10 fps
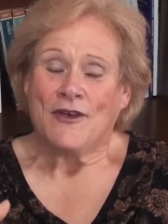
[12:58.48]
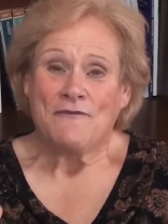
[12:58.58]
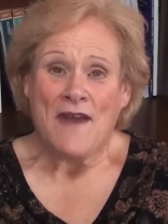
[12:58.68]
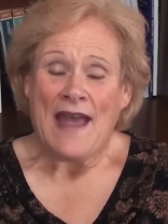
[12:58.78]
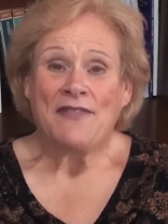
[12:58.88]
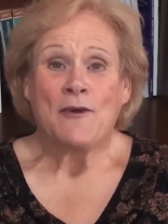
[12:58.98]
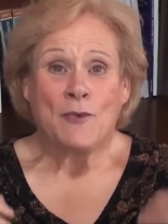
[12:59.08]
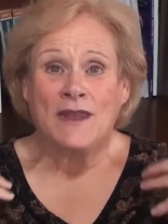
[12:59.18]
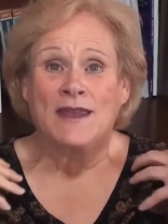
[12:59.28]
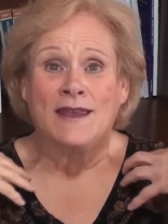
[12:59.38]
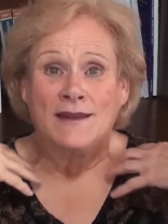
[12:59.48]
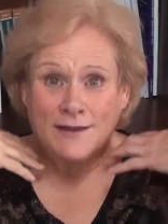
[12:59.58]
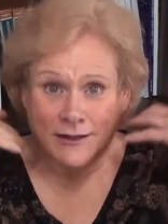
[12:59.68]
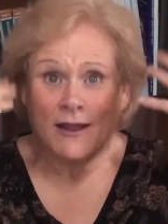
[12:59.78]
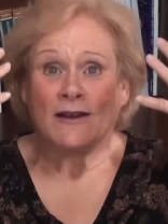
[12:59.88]
The fat that we
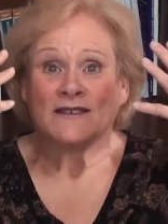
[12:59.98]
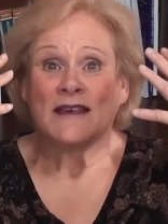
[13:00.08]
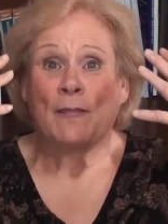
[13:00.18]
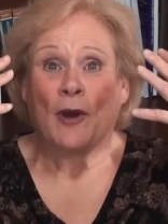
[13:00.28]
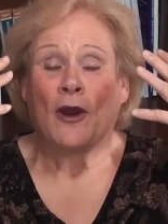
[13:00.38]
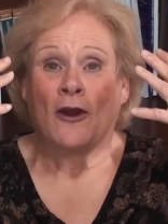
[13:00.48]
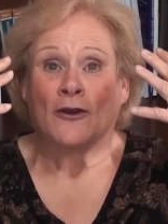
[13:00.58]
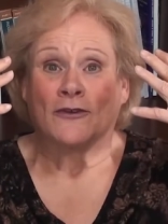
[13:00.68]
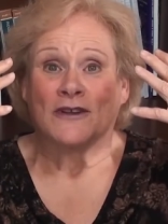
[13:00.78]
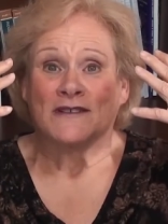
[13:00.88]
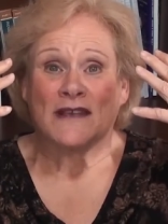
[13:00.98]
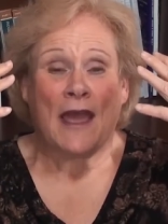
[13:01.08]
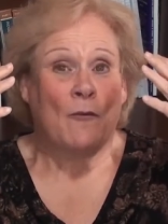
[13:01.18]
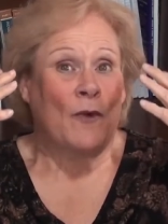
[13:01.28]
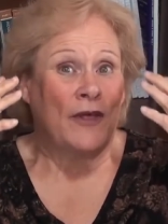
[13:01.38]
eat clogs up our arteries,
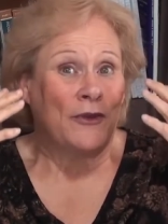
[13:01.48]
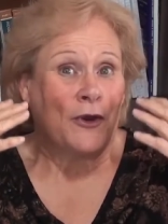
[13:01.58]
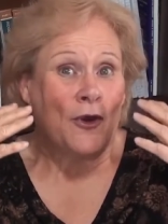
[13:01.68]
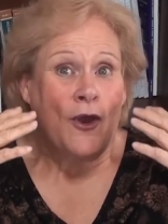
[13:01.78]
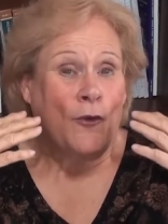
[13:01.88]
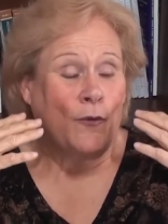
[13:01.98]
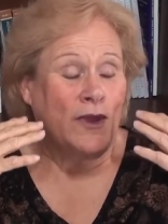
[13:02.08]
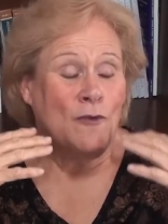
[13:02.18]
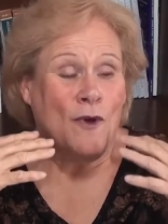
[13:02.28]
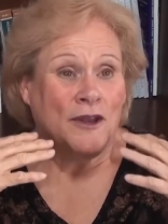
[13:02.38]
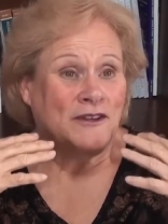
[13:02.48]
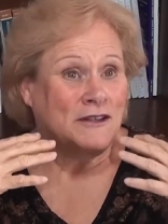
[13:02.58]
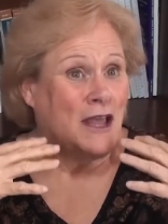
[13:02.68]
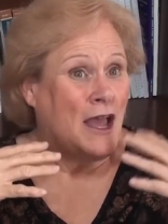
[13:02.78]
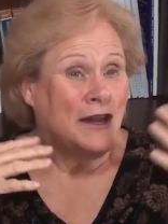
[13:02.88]
and whether we want
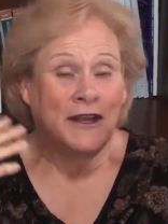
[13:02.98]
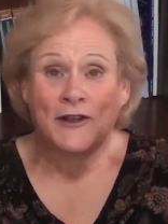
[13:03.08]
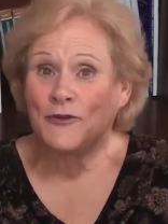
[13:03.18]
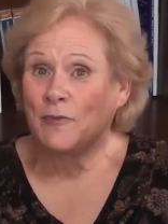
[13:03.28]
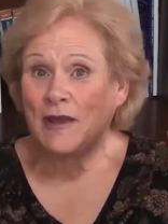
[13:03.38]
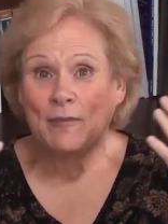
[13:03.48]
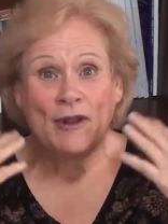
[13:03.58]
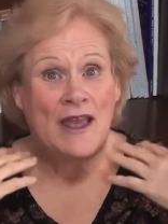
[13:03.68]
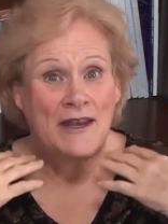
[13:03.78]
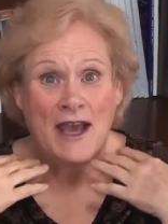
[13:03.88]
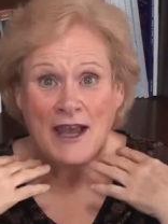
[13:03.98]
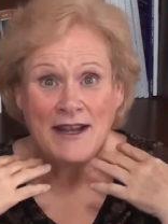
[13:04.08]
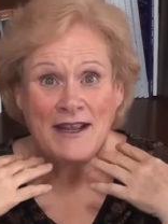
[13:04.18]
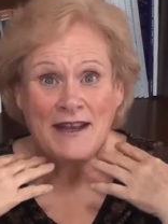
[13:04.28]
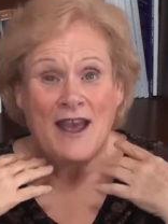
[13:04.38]
to lie to other people and
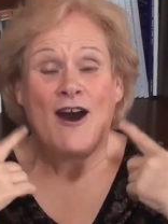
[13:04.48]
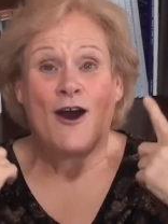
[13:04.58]
hide it,